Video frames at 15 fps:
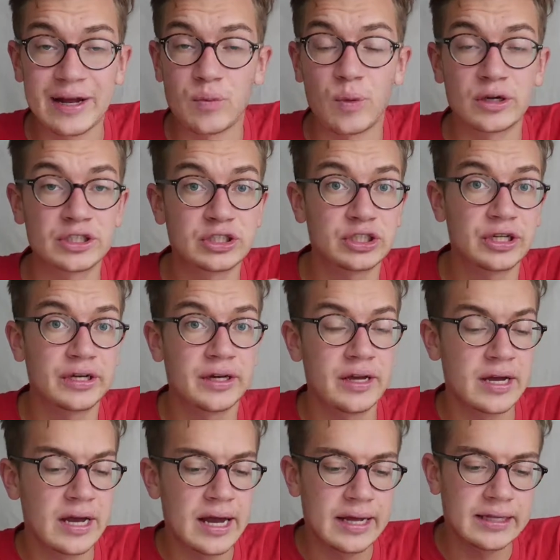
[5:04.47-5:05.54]
I watched the
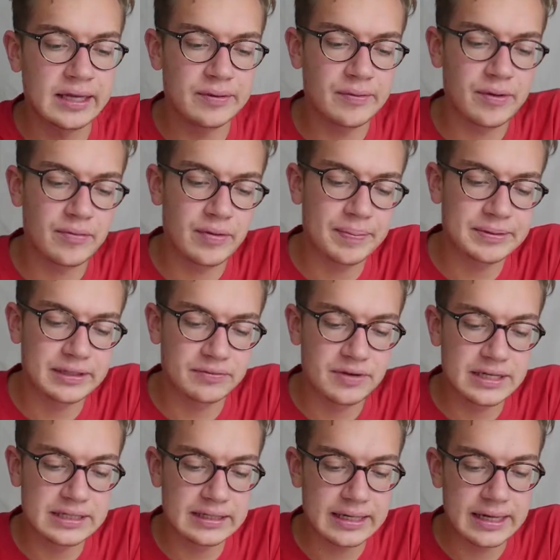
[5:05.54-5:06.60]
website
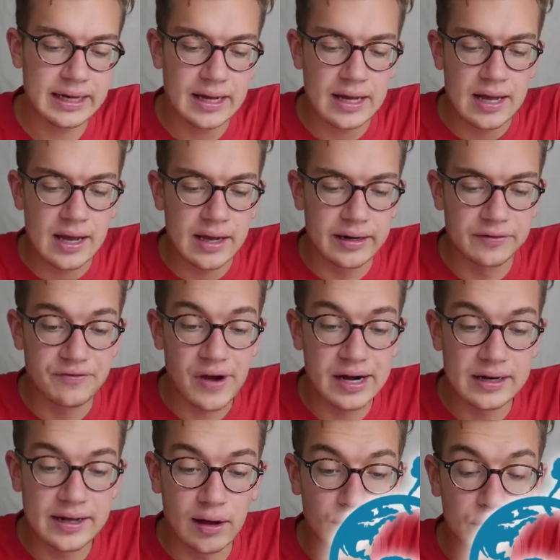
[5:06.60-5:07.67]
recently. And then
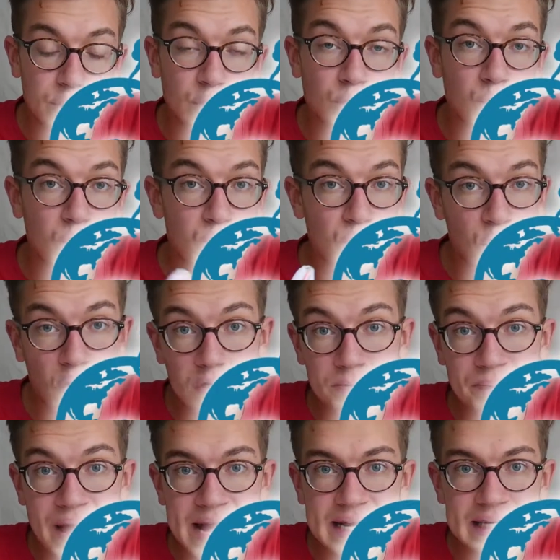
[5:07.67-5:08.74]
finally also
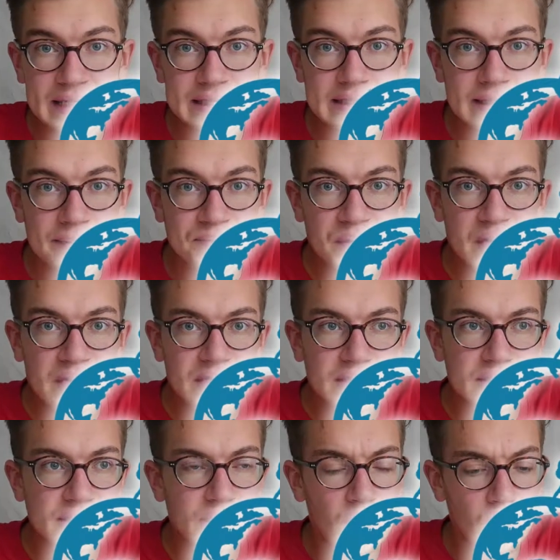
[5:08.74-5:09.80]
Worldpackers.
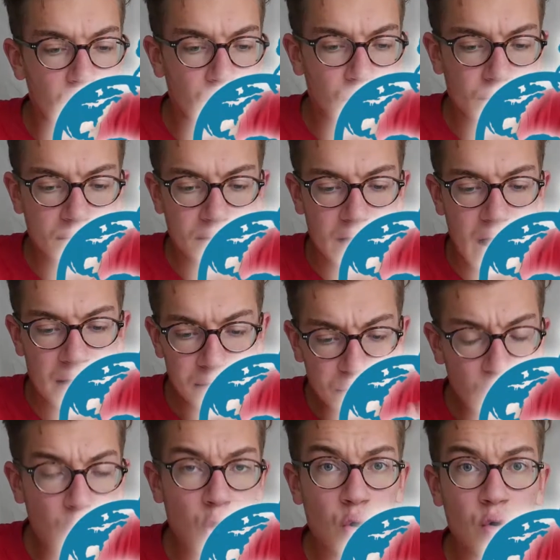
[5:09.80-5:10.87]
So I will
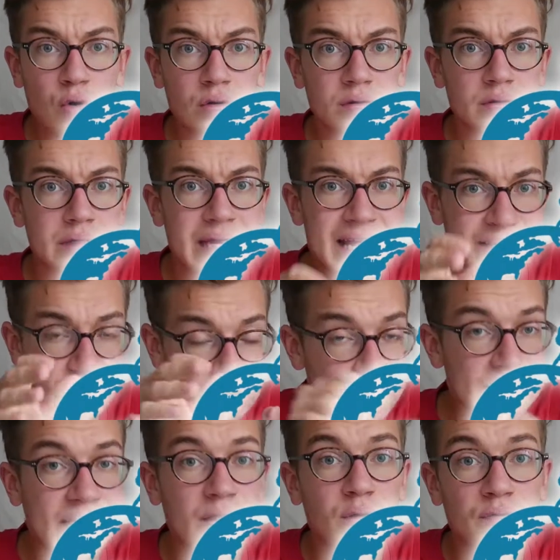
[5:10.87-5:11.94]
not go into
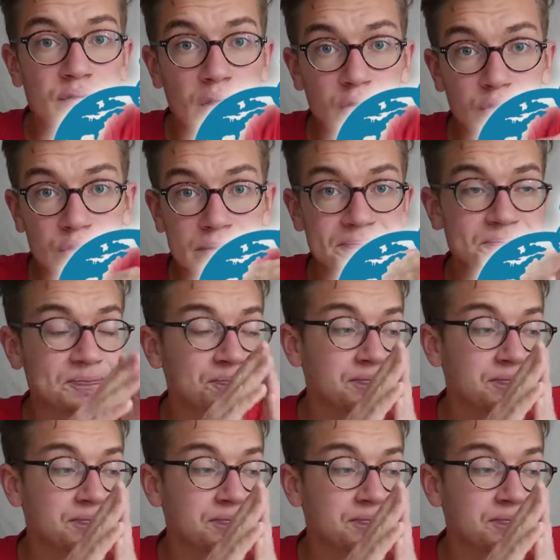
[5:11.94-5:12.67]
detail with those